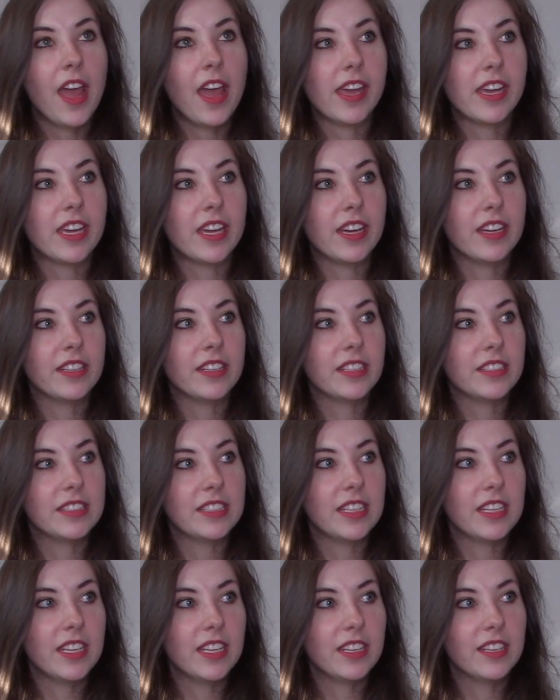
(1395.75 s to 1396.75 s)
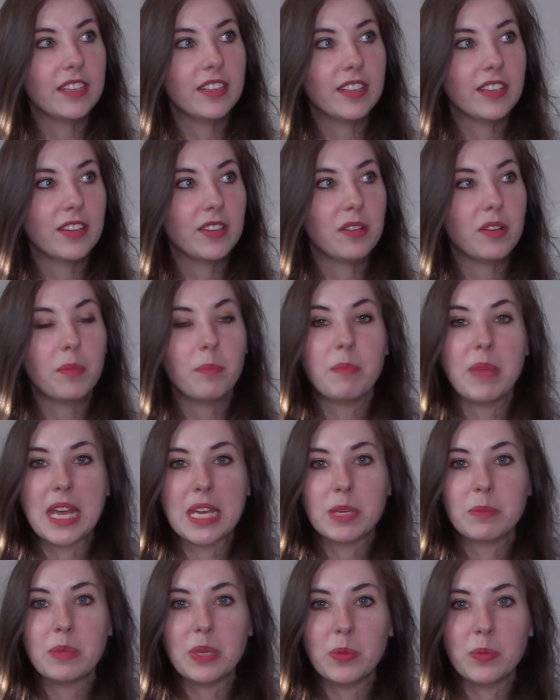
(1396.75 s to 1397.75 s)
and it did
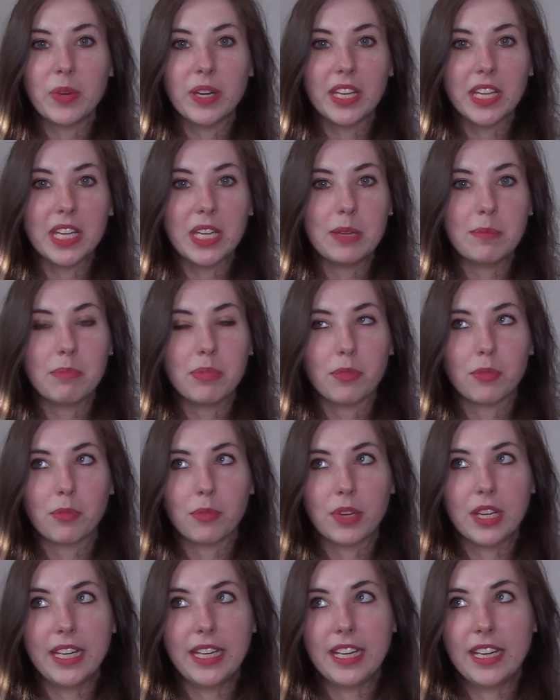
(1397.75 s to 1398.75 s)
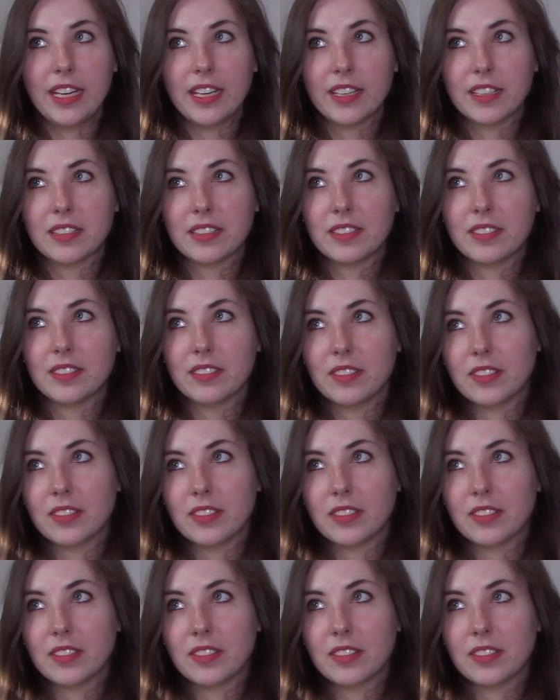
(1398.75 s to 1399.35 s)
make me want to keep reading,